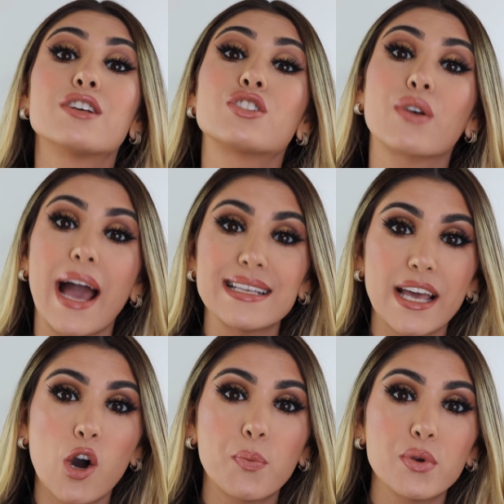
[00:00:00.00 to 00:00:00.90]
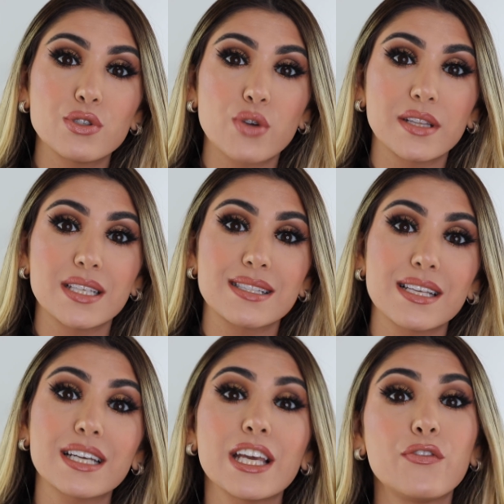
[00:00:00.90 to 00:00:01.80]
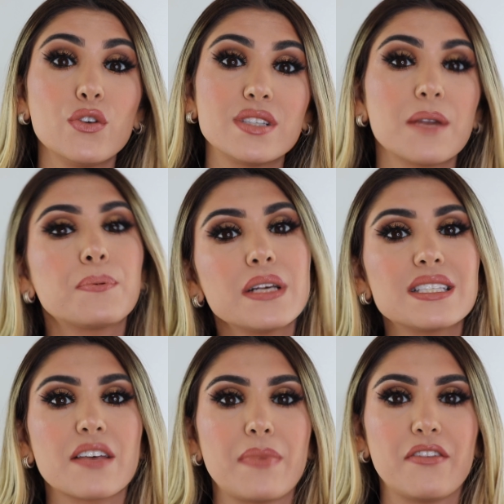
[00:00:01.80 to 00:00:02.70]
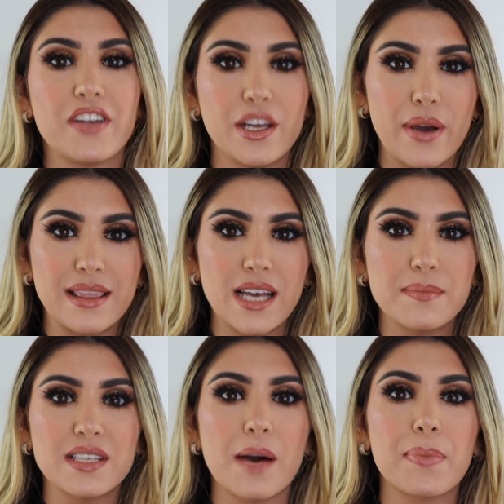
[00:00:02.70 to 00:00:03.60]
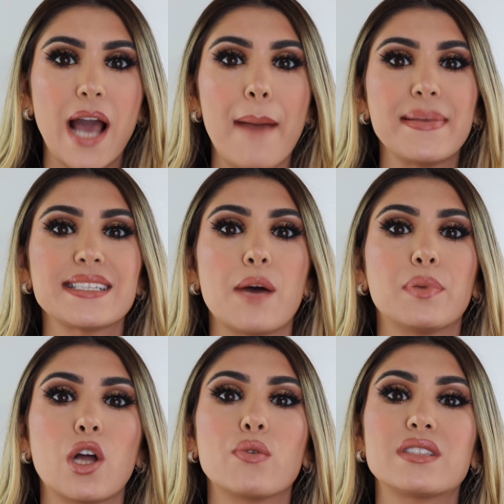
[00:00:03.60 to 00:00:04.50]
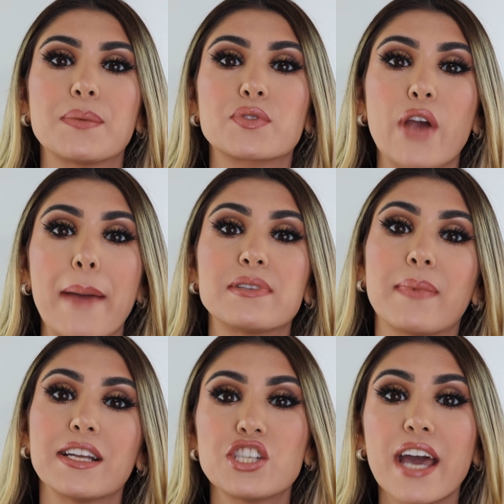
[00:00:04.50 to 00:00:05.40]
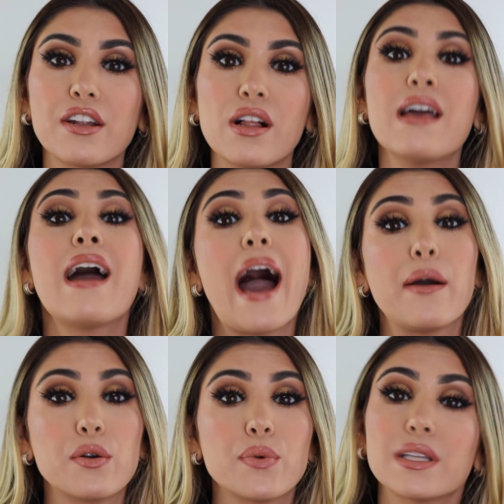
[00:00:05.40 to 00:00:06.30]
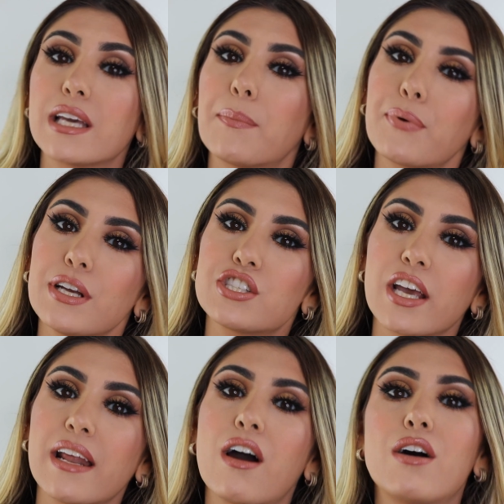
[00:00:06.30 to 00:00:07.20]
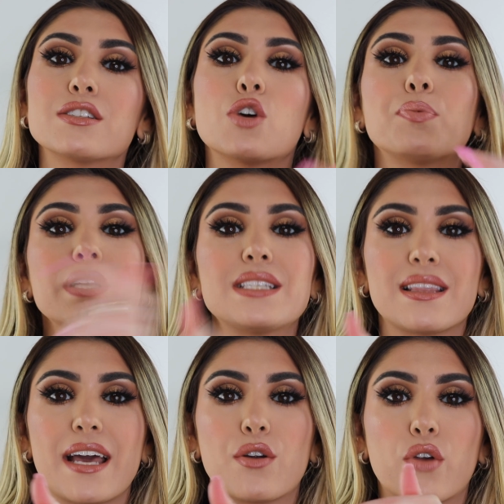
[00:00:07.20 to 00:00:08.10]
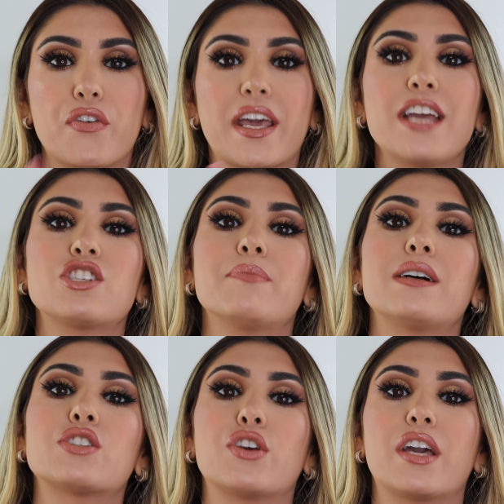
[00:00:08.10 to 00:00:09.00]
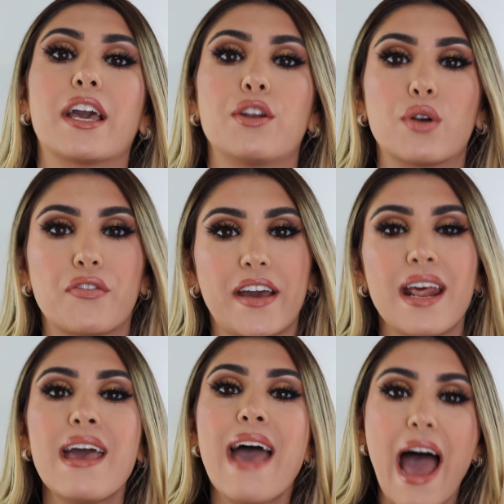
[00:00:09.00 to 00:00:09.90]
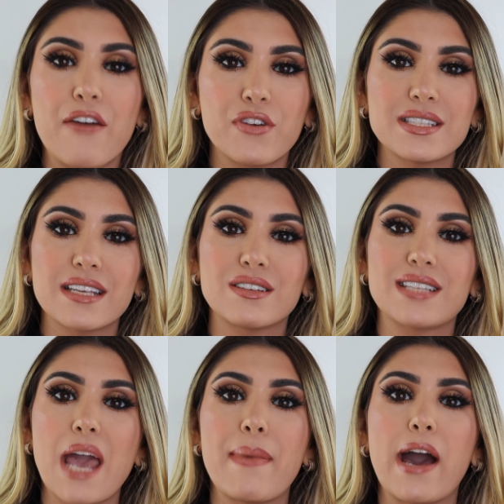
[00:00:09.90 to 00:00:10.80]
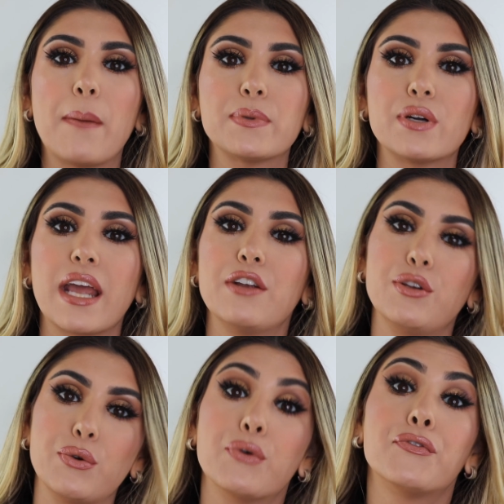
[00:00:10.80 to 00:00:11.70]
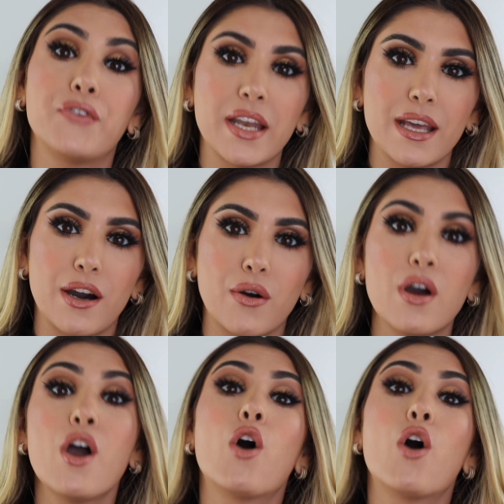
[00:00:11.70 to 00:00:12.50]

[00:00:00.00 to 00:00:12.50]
So guys, I hope you enjoyed this look. If you did, please give my video a thumbs up, comment down below, and subscribe to my channel. I would really appreciate it. Also, please hit that notification bell so you can get notified every single time I upload a new video.